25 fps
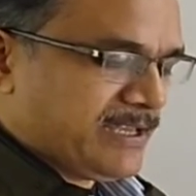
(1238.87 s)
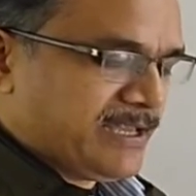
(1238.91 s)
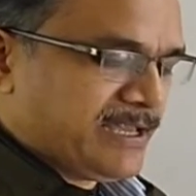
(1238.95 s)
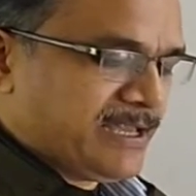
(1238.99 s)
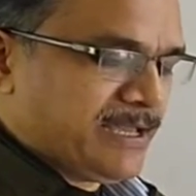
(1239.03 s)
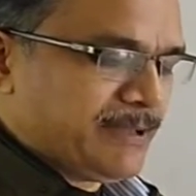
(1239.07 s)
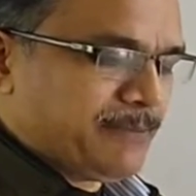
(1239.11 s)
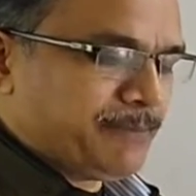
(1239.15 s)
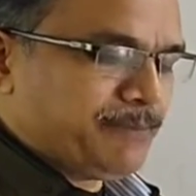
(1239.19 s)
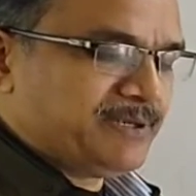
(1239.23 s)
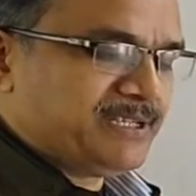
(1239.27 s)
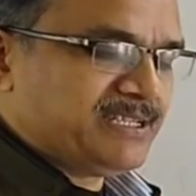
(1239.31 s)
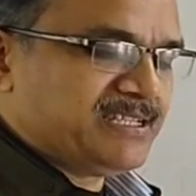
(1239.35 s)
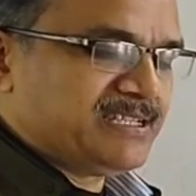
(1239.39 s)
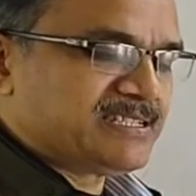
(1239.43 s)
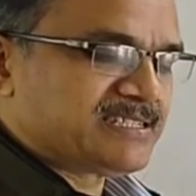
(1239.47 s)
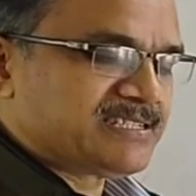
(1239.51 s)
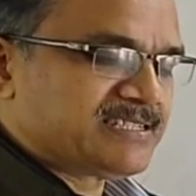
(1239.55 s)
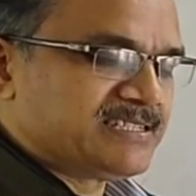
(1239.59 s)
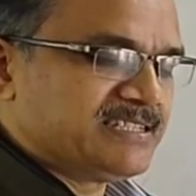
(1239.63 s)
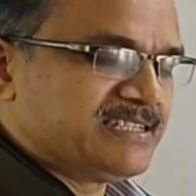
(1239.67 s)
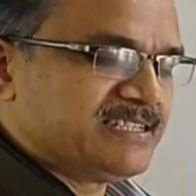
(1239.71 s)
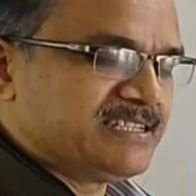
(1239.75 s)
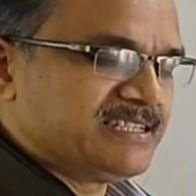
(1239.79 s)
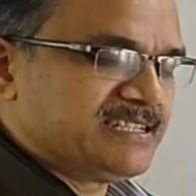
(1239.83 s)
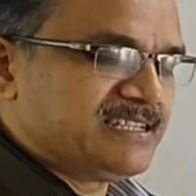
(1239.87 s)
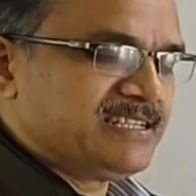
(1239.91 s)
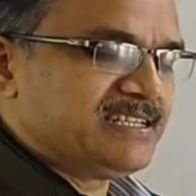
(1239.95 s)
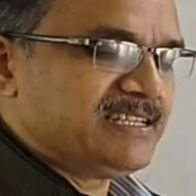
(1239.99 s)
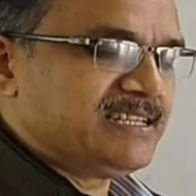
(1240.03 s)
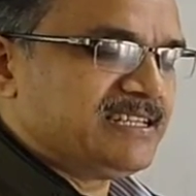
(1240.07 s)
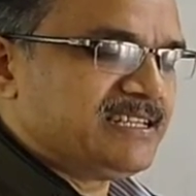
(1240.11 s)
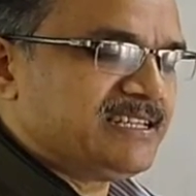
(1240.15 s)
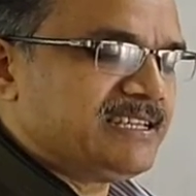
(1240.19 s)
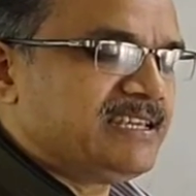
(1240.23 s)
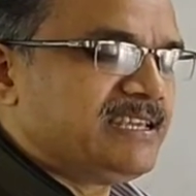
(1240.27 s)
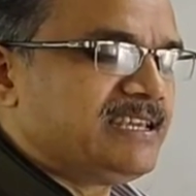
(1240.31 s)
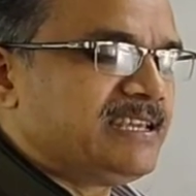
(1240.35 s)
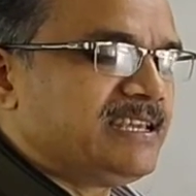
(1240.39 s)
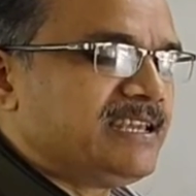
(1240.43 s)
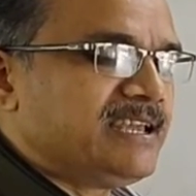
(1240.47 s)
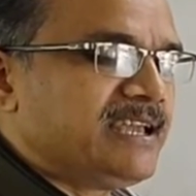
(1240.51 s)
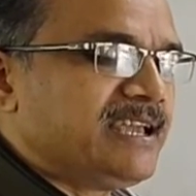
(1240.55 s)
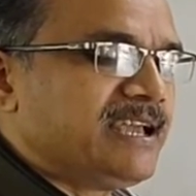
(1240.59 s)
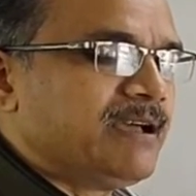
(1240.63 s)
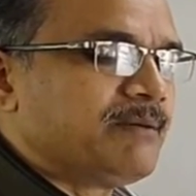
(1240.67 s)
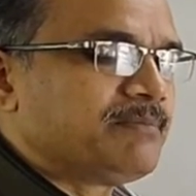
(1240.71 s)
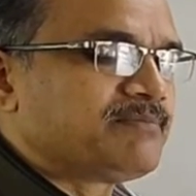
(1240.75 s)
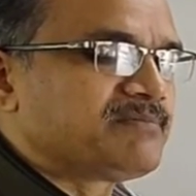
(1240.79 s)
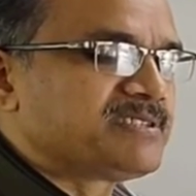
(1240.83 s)
A, B, C, D,
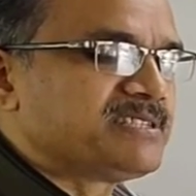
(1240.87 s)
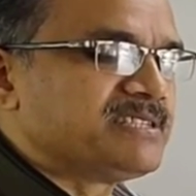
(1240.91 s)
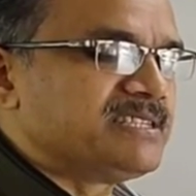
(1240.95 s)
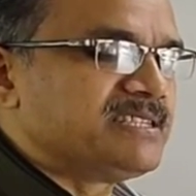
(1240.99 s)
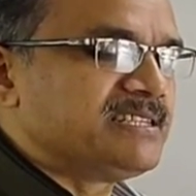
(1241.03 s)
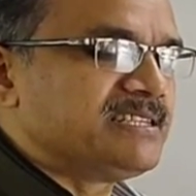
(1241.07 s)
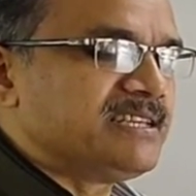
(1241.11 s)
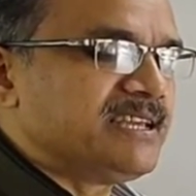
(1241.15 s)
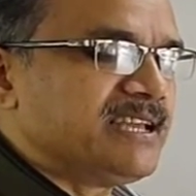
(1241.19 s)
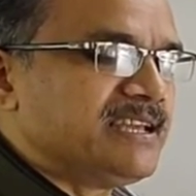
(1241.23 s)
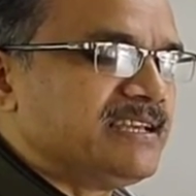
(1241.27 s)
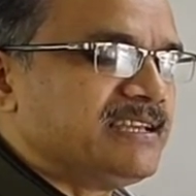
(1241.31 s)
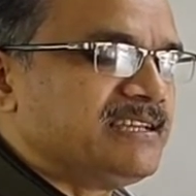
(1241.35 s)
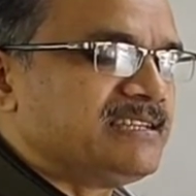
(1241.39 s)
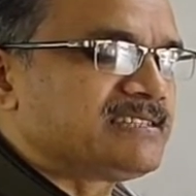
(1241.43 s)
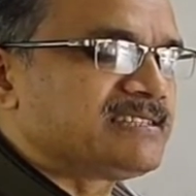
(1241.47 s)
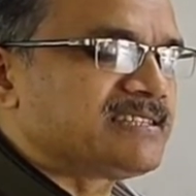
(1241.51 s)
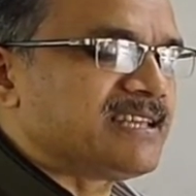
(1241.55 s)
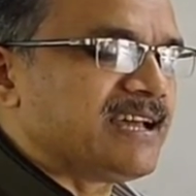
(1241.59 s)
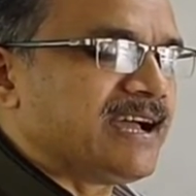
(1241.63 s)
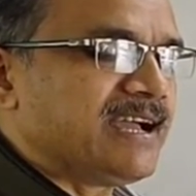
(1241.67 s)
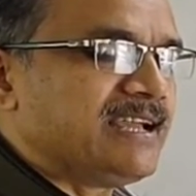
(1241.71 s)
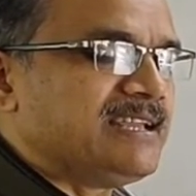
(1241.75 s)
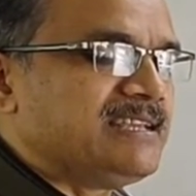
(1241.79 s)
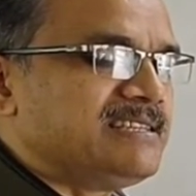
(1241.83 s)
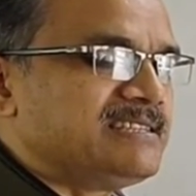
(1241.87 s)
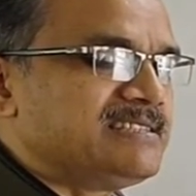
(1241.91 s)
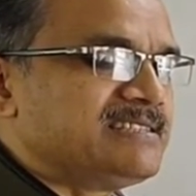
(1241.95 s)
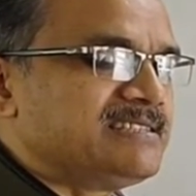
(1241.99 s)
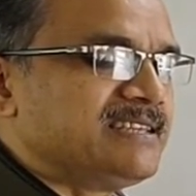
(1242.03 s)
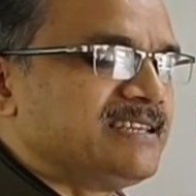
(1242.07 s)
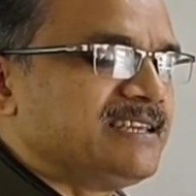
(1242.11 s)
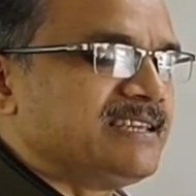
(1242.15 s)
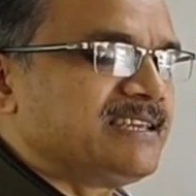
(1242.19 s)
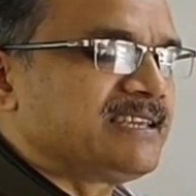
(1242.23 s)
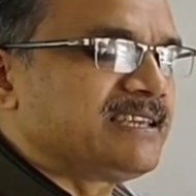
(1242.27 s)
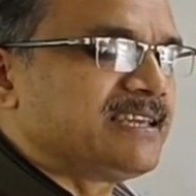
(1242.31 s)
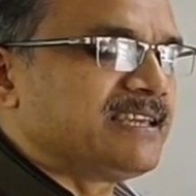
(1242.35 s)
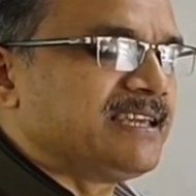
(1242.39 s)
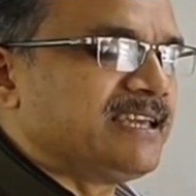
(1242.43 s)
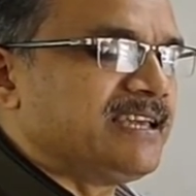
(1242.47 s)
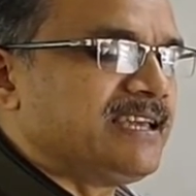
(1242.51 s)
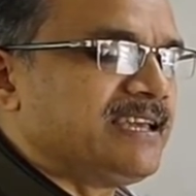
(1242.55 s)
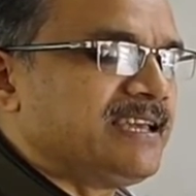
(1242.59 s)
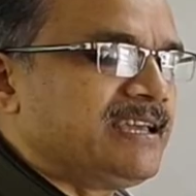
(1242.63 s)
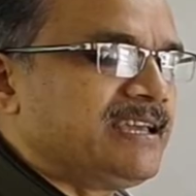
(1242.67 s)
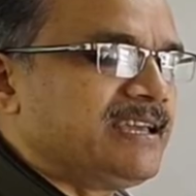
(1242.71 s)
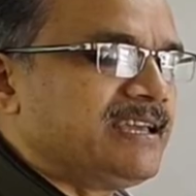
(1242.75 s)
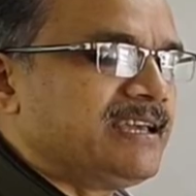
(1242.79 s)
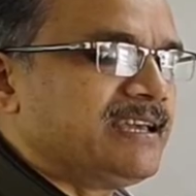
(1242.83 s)
E, F, Z, H, I, J,
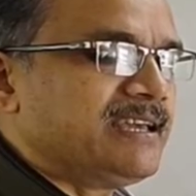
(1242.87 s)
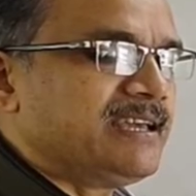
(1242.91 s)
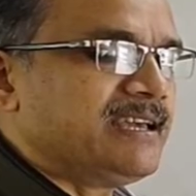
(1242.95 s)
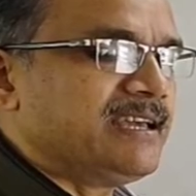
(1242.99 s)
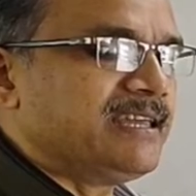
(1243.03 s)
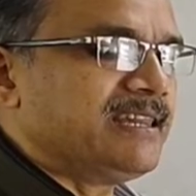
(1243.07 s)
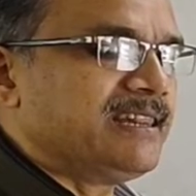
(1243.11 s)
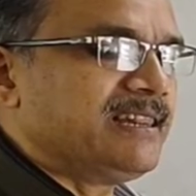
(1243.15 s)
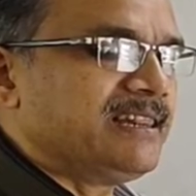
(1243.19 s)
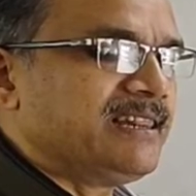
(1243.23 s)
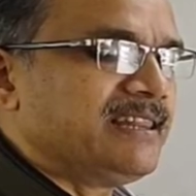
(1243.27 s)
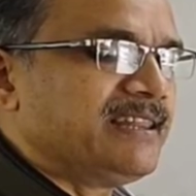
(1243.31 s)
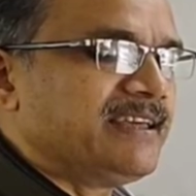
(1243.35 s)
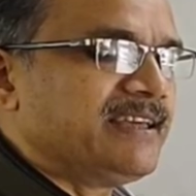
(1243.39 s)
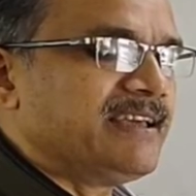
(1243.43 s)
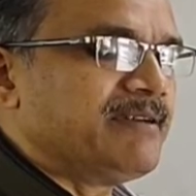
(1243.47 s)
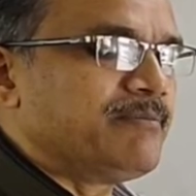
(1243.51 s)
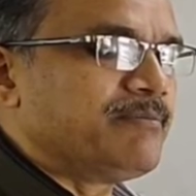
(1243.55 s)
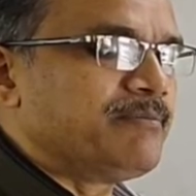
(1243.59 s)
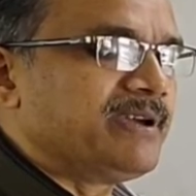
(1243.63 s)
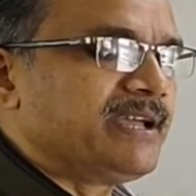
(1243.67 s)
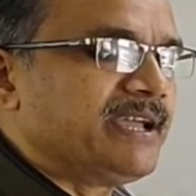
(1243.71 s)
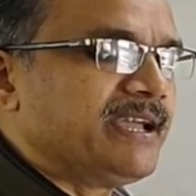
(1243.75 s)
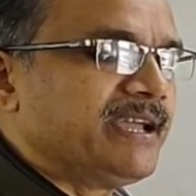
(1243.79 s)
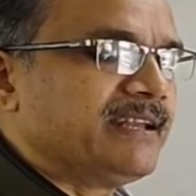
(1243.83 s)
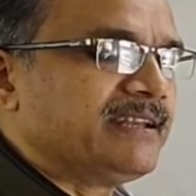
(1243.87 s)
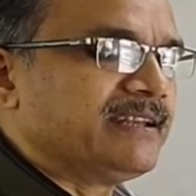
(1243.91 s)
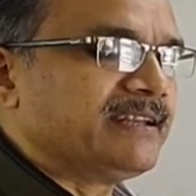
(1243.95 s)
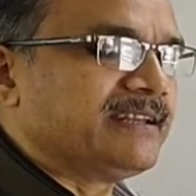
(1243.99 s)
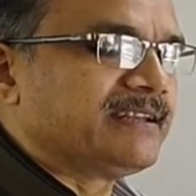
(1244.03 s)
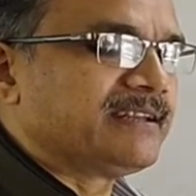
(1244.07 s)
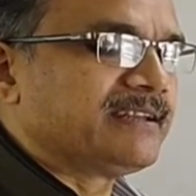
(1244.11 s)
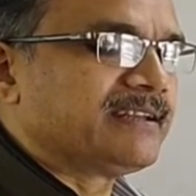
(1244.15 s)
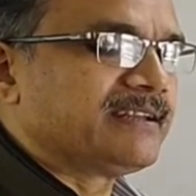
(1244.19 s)
K, L, M, N.